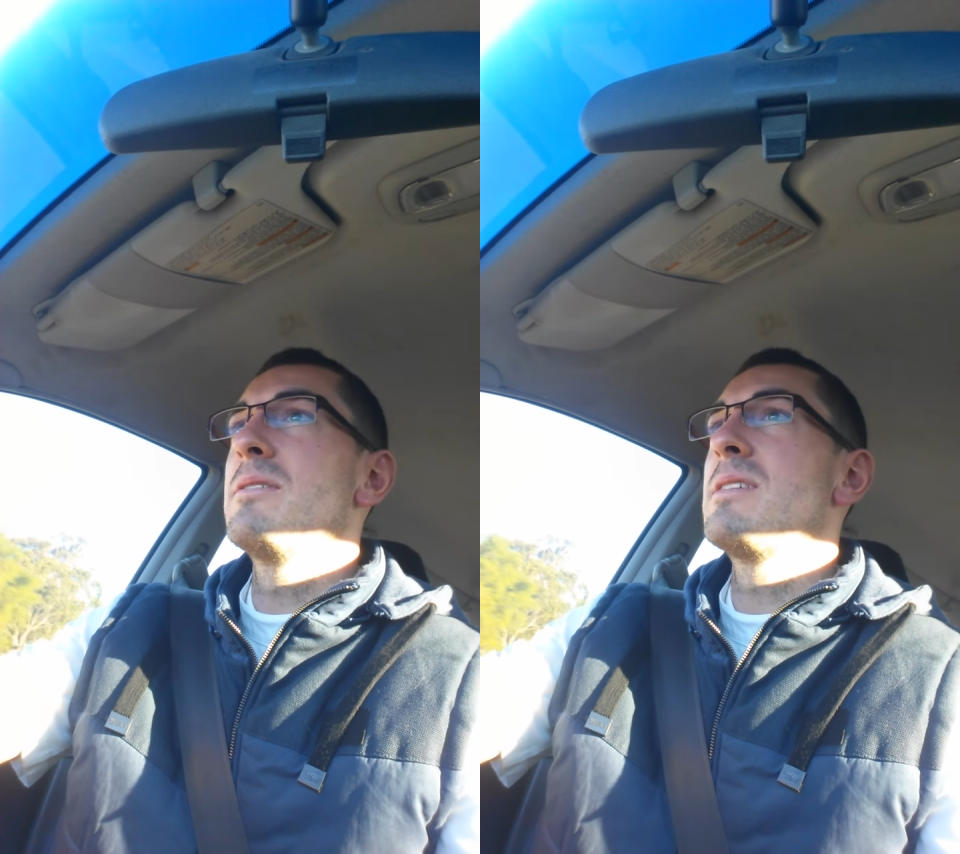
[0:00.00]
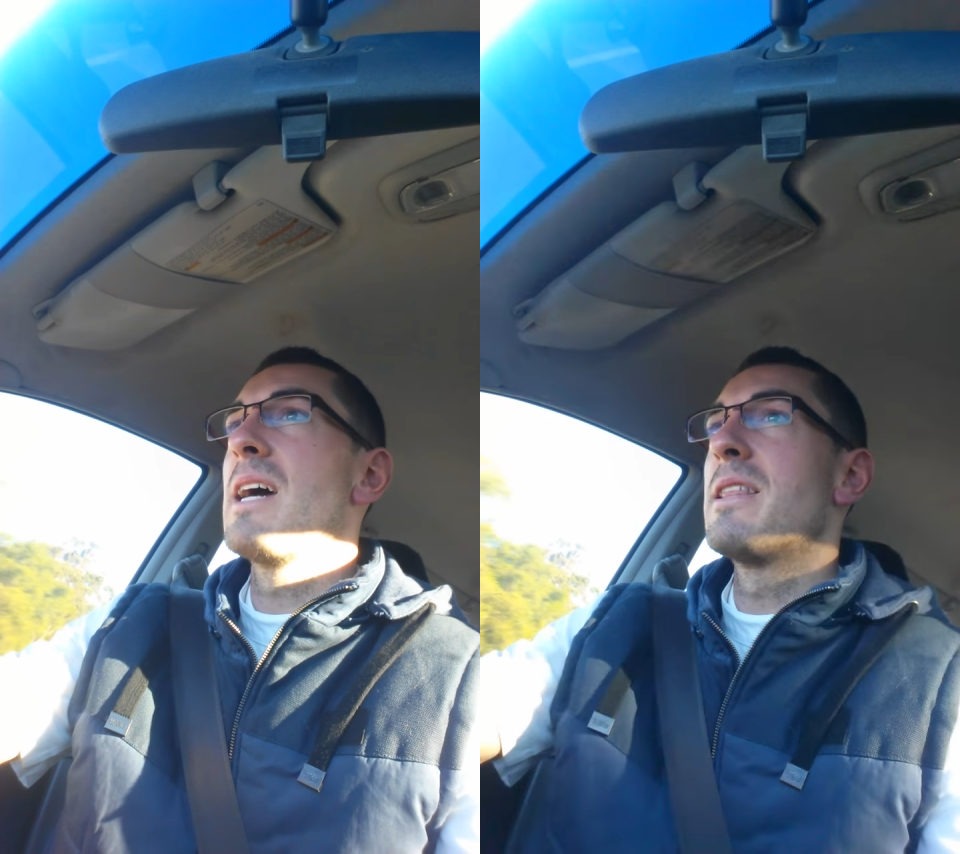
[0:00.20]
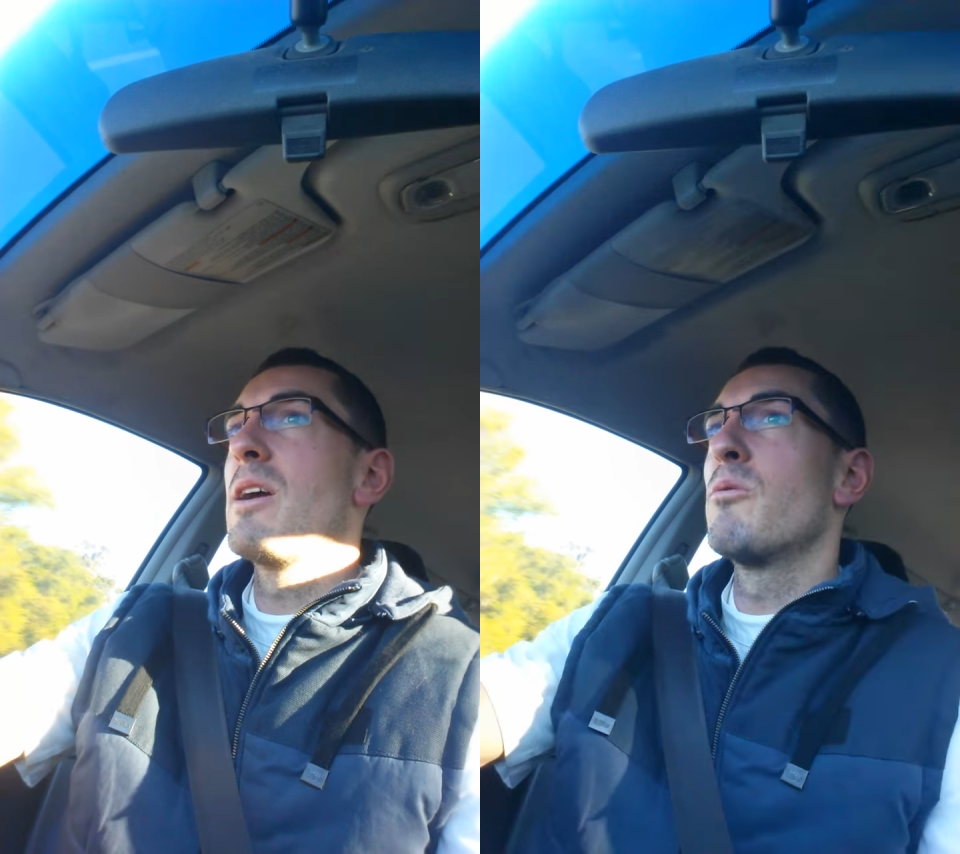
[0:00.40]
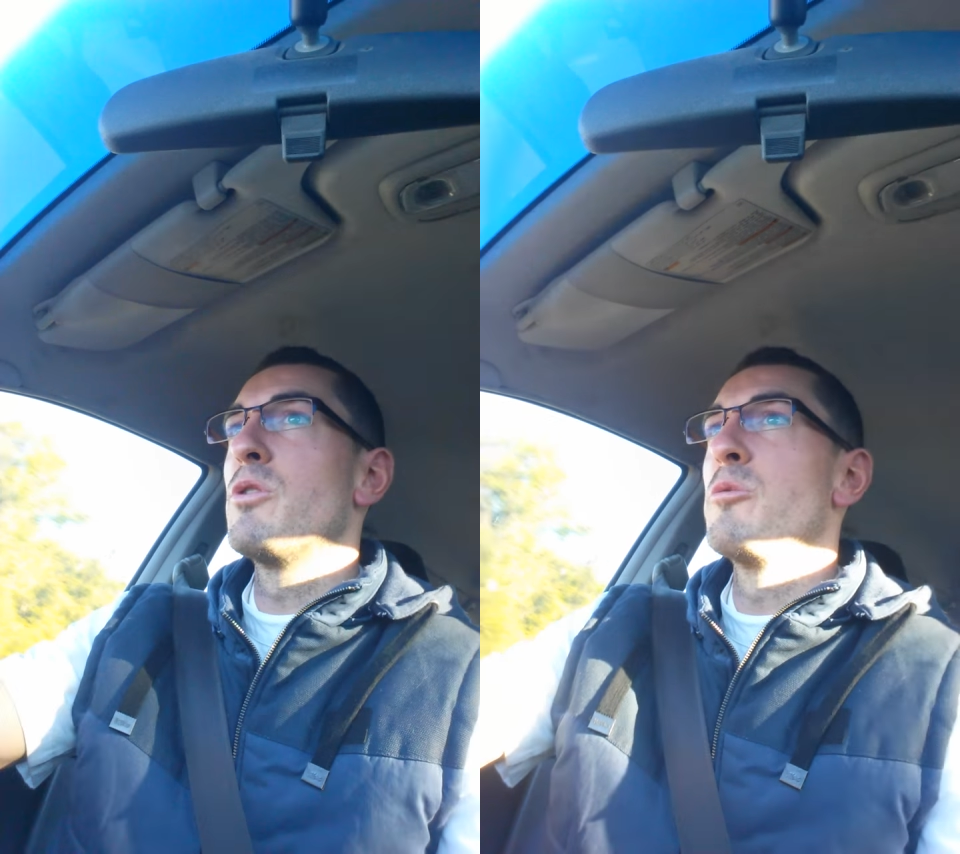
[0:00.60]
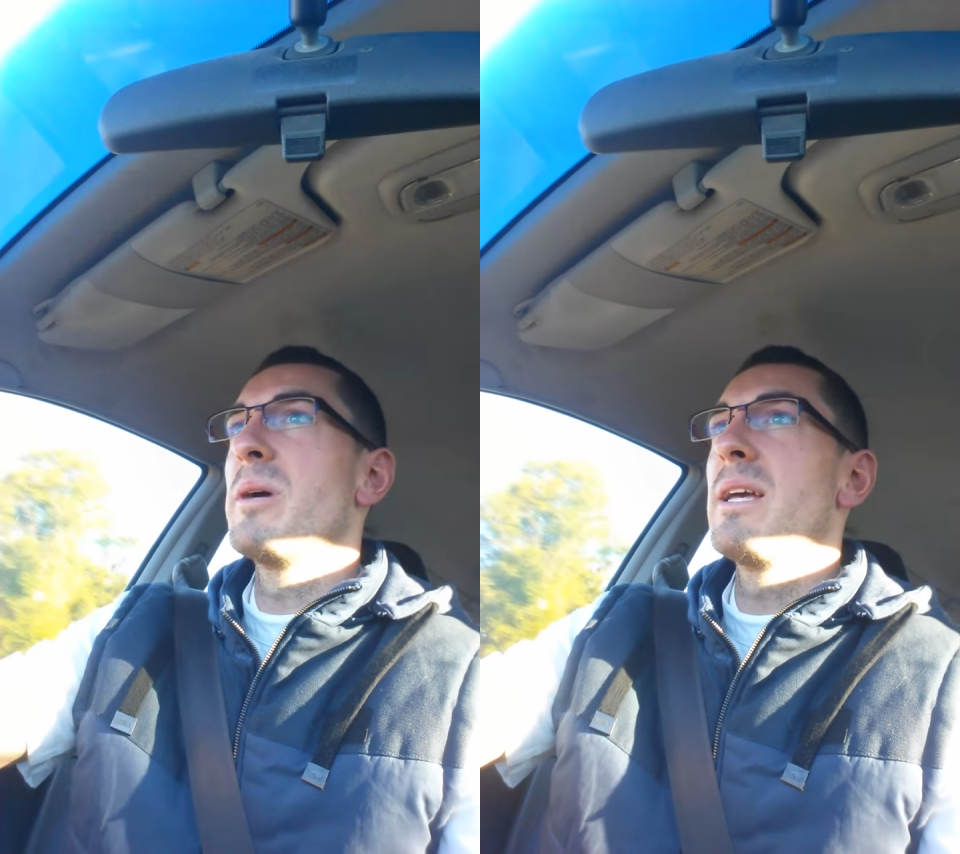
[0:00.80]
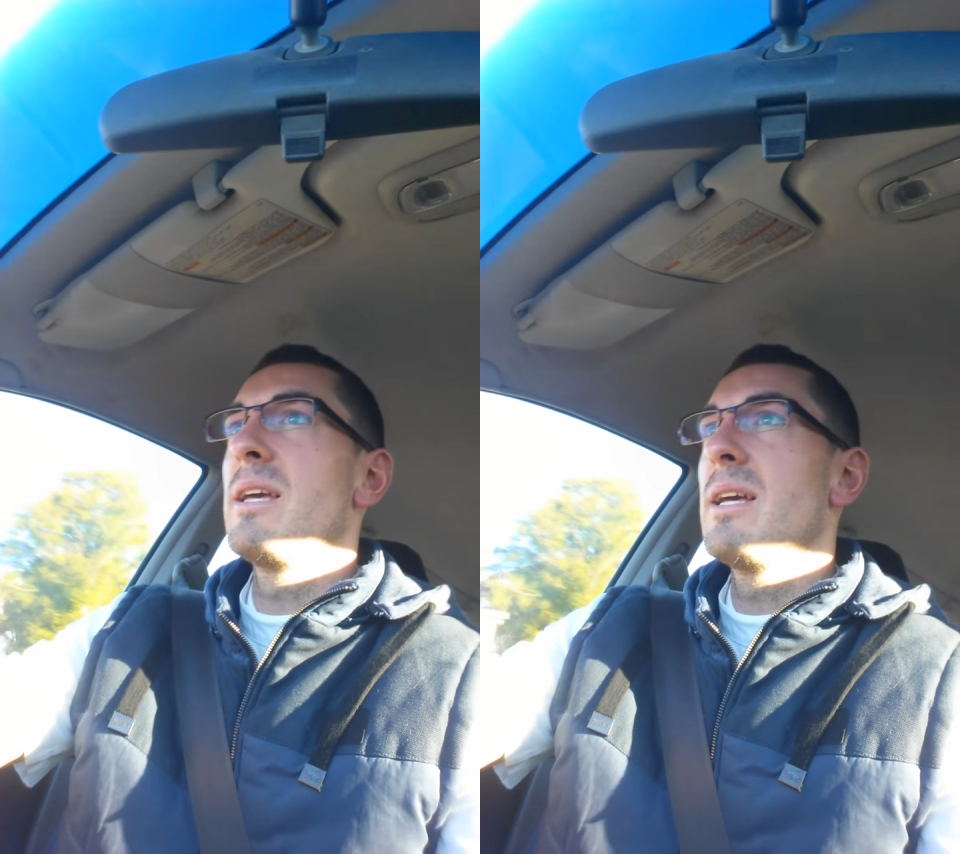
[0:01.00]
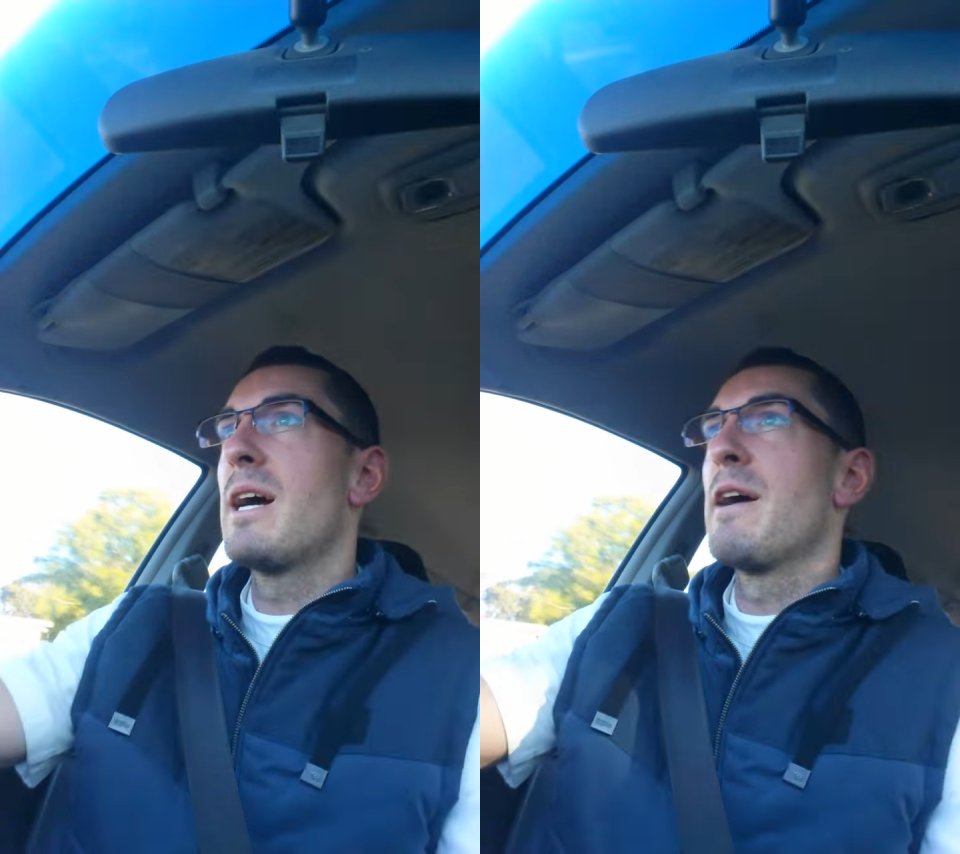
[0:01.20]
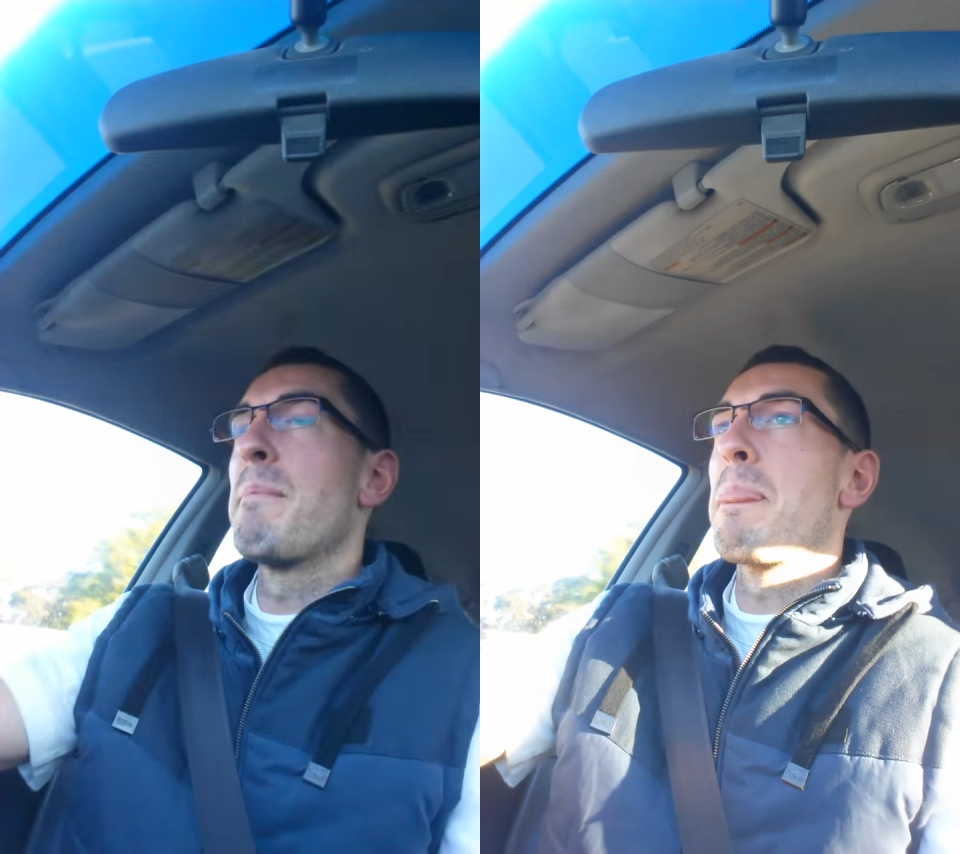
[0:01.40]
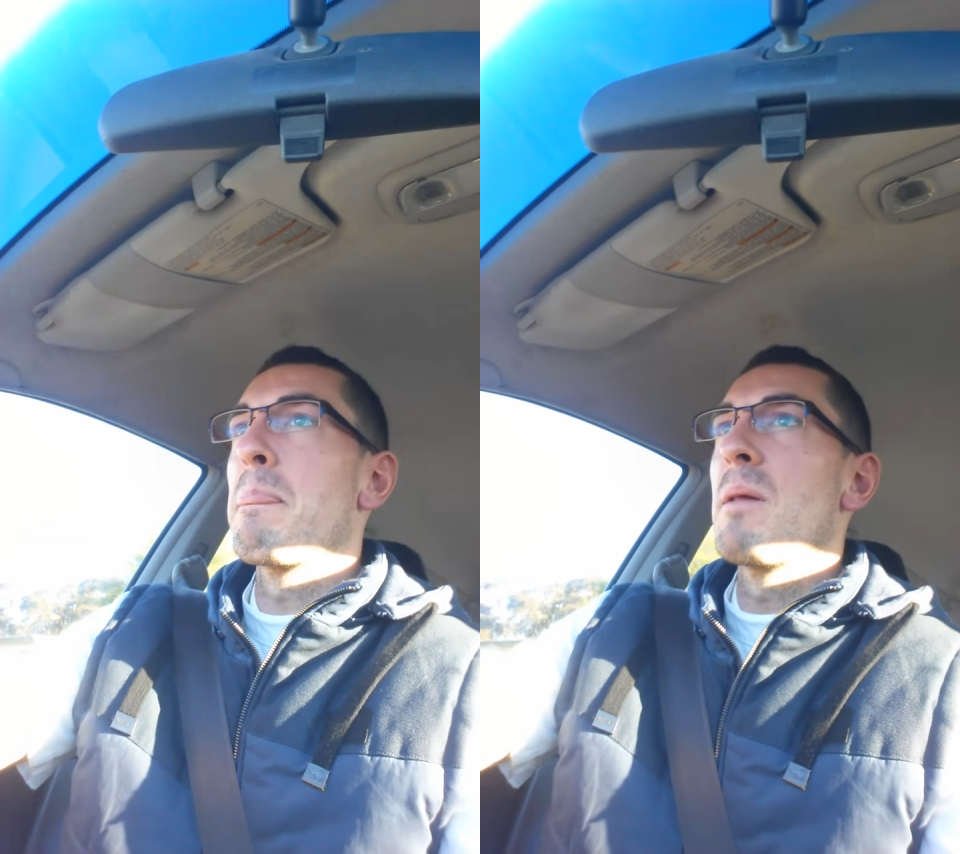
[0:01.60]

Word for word: say that I will be um,